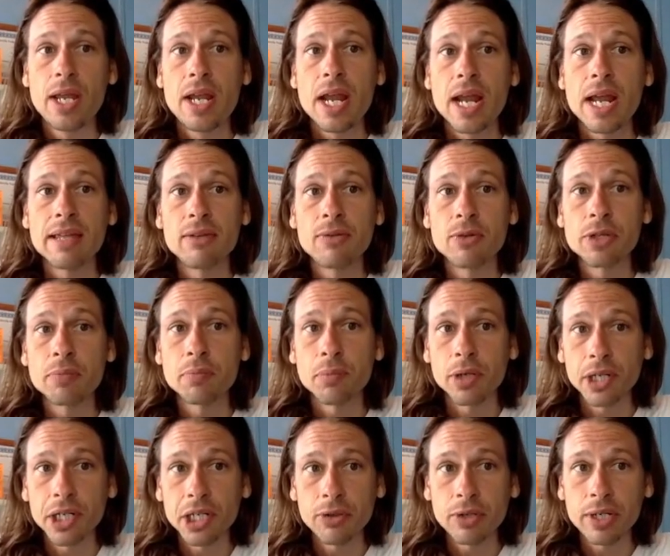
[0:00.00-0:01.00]
And then with
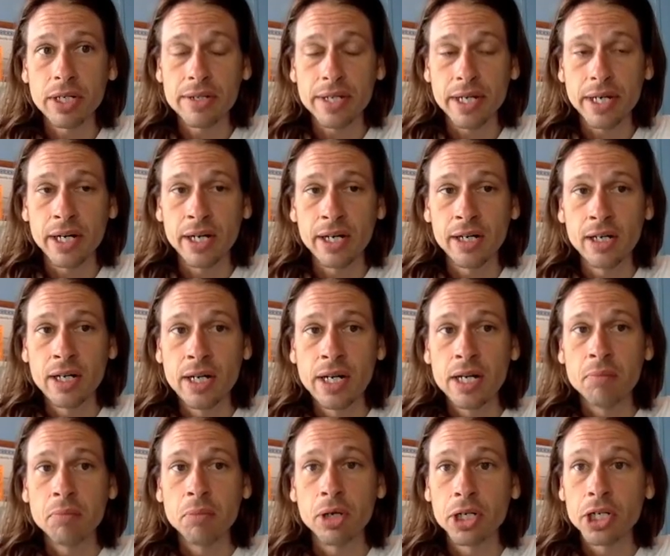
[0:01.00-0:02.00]
Mercury there,
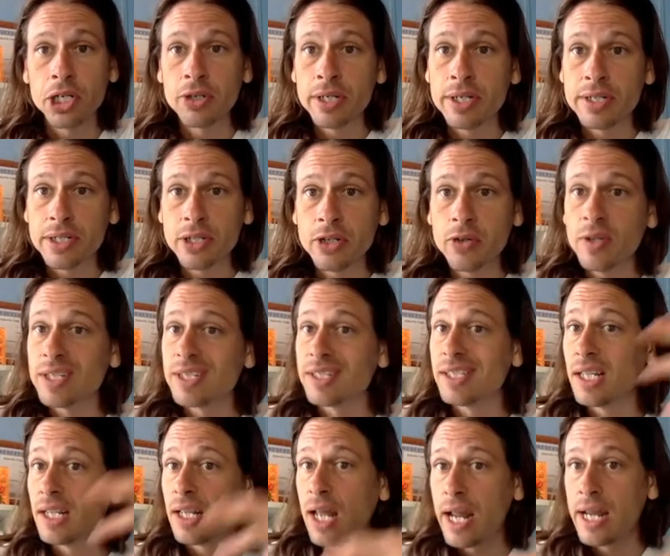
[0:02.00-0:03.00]
Mercury too is
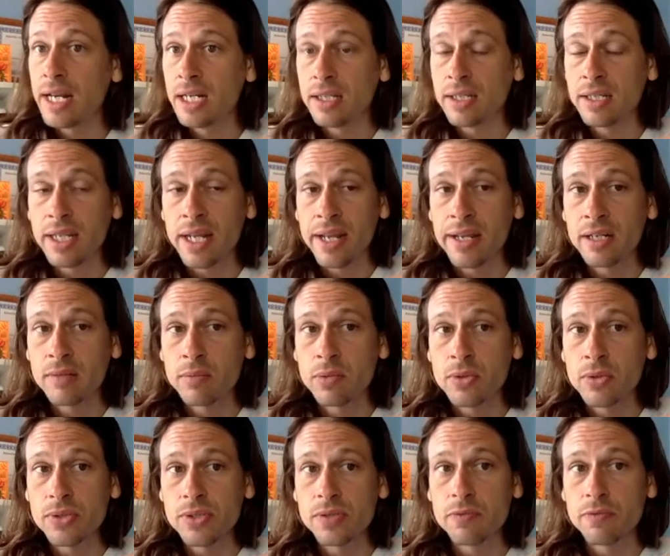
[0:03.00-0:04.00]
delighting the
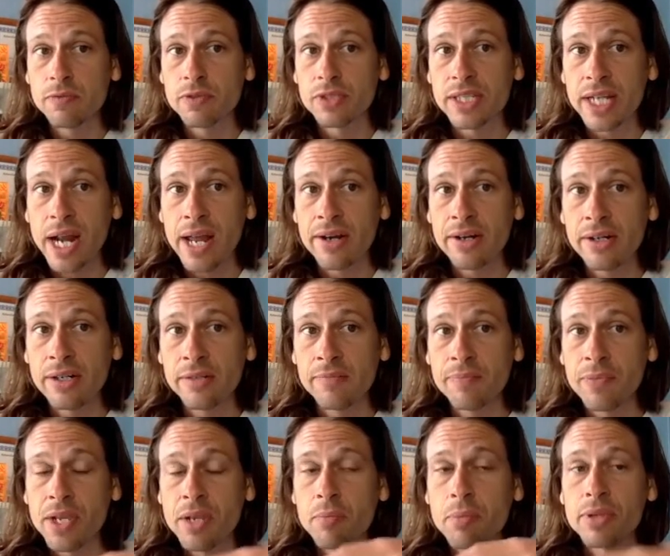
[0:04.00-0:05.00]
animals, Saturn,
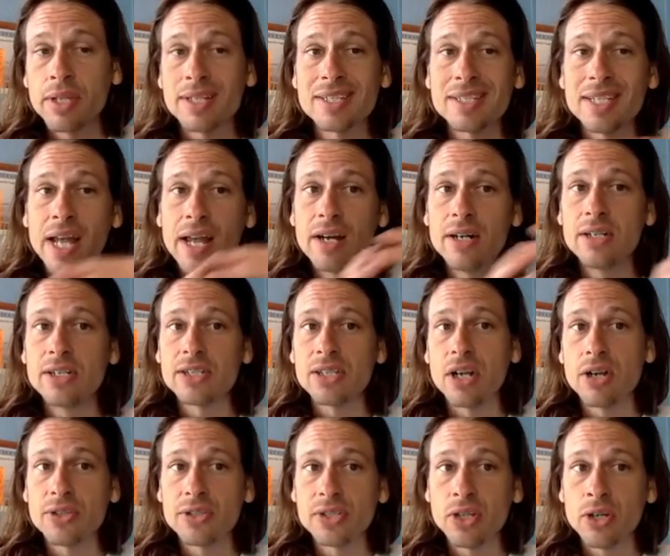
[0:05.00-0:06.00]
but then Saturn is
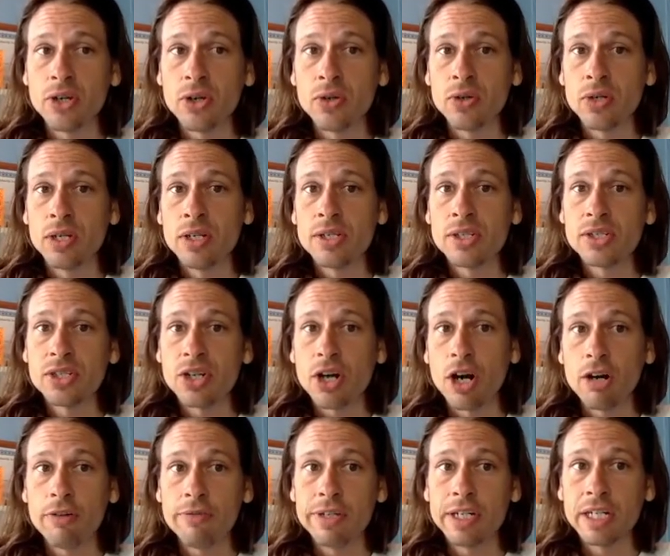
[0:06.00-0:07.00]
also
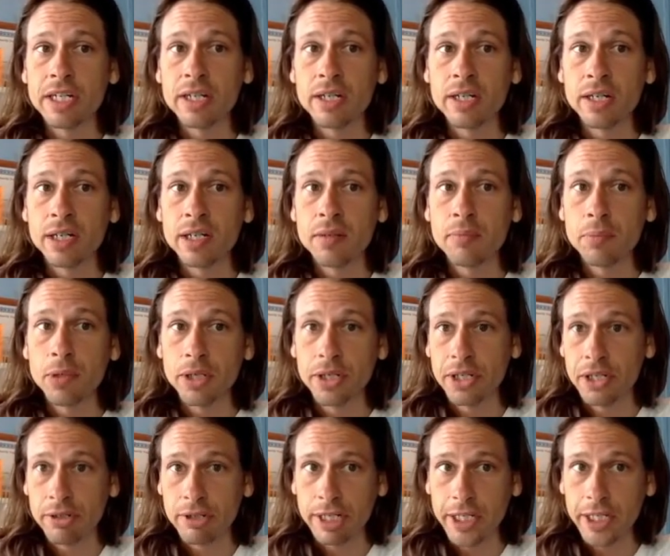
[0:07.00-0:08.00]
starving
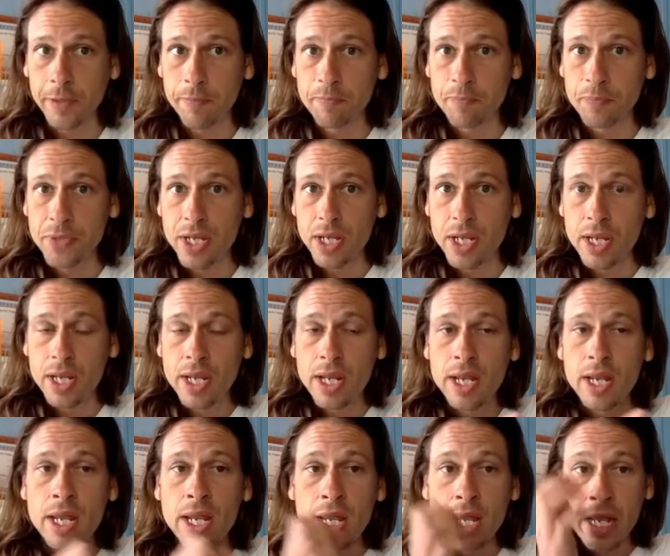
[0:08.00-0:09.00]
Mercury.
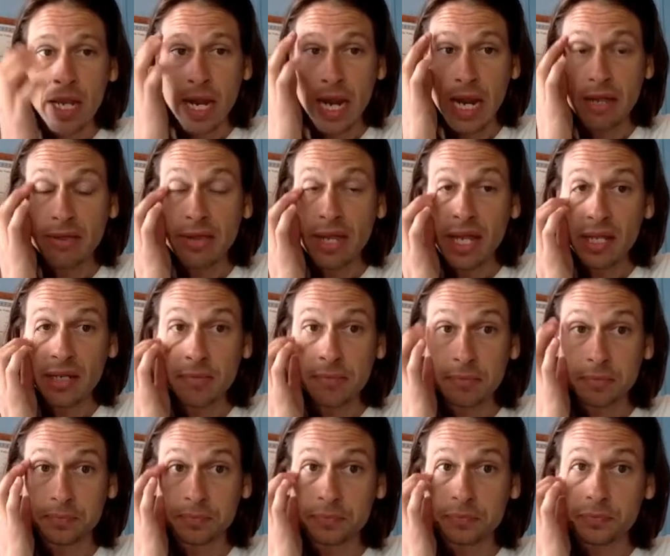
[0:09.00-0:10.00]
And then